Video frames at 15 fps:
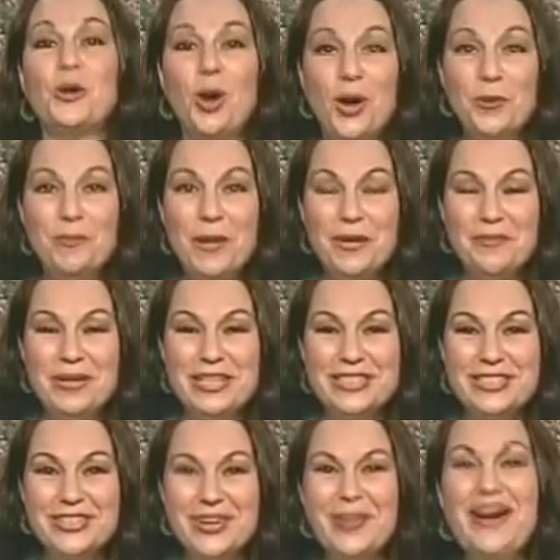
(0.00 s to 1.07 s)
con
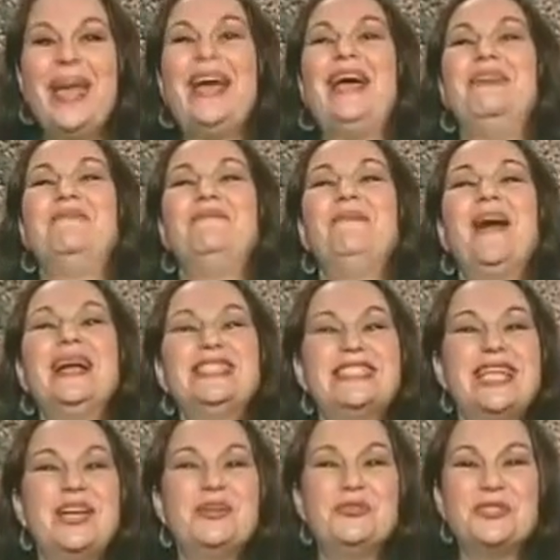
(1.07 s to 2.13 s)
permiso and
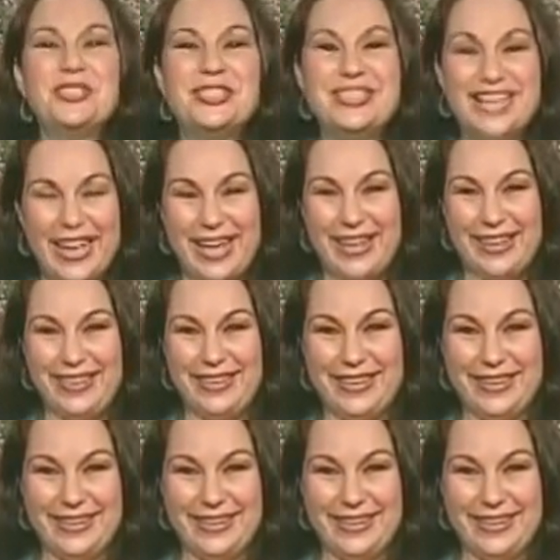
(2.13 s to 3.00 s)
pase usted